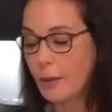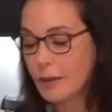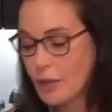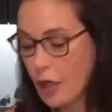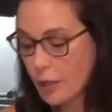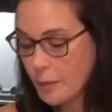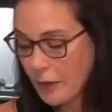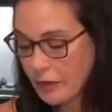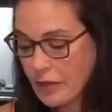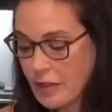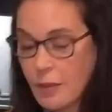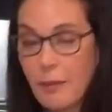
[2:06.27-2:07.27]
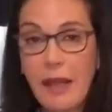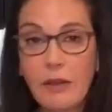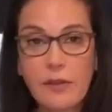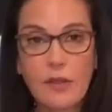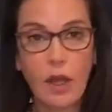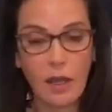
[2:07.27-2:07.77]
I wanna talk about the
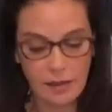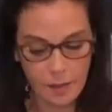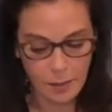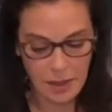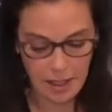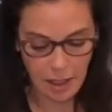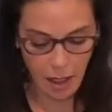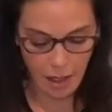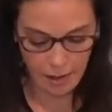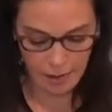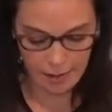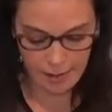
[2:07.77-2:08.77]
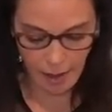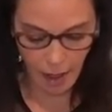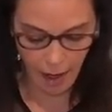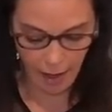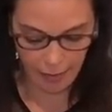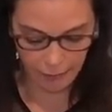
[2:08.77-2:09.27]
tomato sauce because
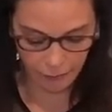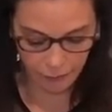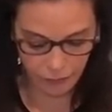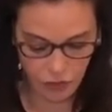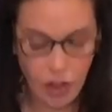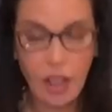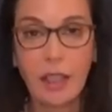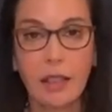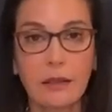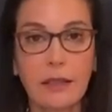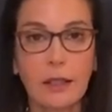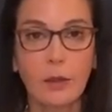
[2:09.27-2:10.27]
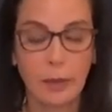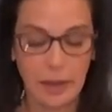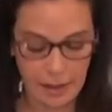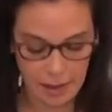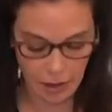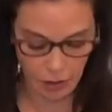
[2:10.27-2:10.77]
I've cheated a little
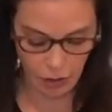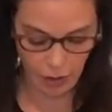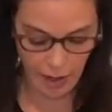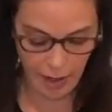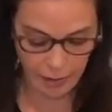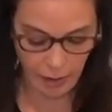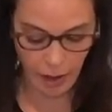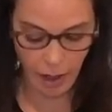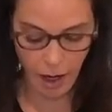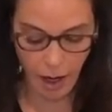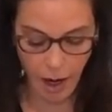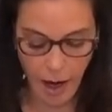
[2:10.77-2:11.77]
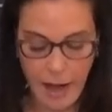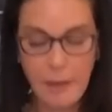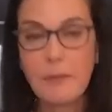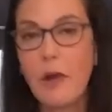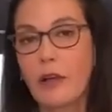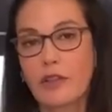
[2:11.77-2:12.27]
bit here, and
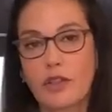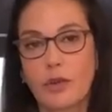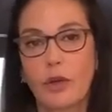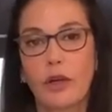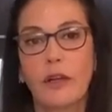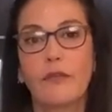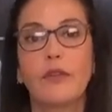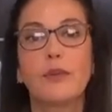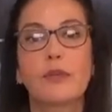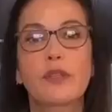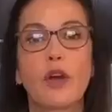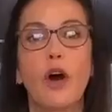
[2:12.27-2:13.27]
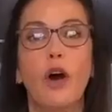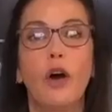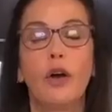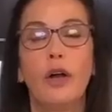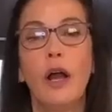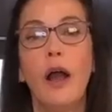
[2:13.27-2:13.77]
I'm not sure if you
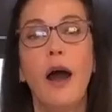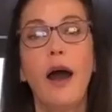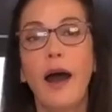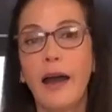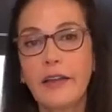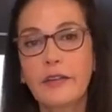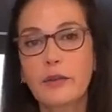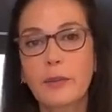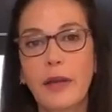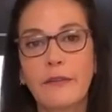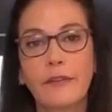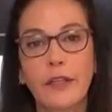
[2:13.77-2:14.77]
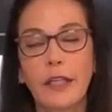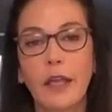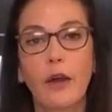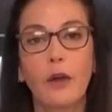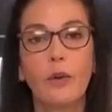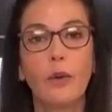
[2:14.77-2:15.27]
saw either my
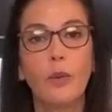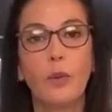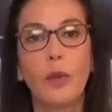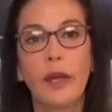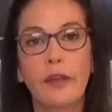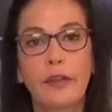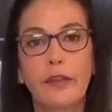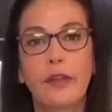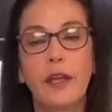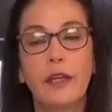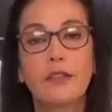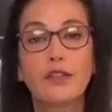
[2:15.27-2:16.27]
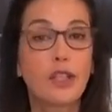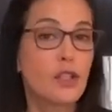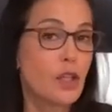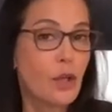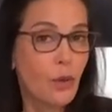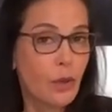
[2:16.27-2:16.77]
video with
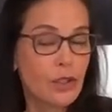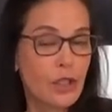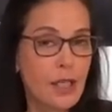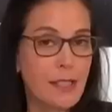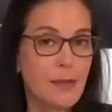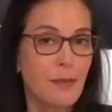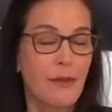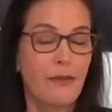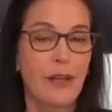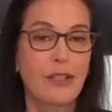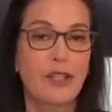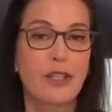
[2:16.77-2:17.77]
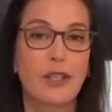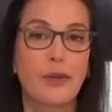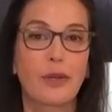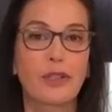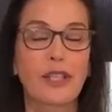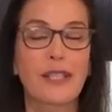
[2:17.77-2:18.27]
Gigi Gorgeous, my friend Gigi
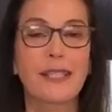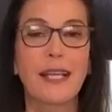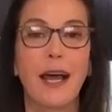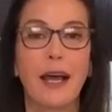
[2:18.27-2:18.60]
Gorgeous,